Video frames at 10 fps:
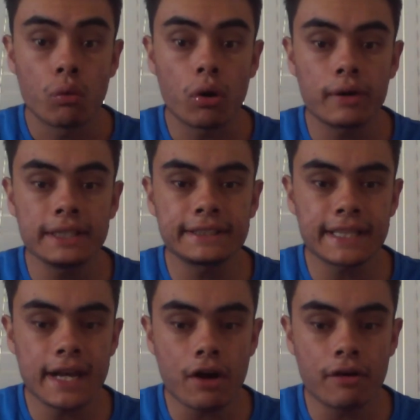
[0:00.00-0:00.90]
Warriors
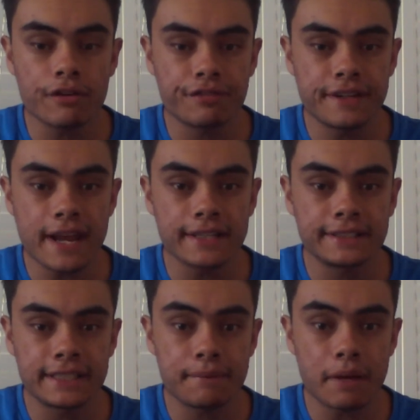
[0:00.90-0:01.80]
NRL
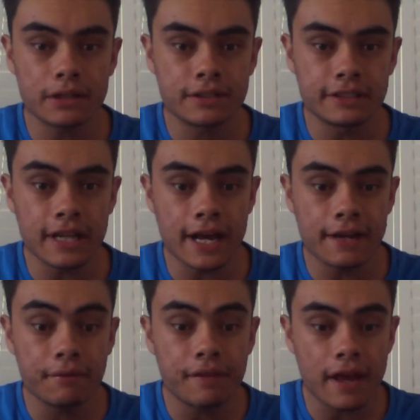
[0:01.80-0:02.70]
Fanatics here back
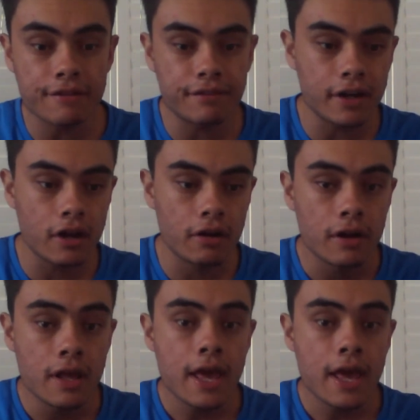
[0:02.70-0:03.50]
today with a video,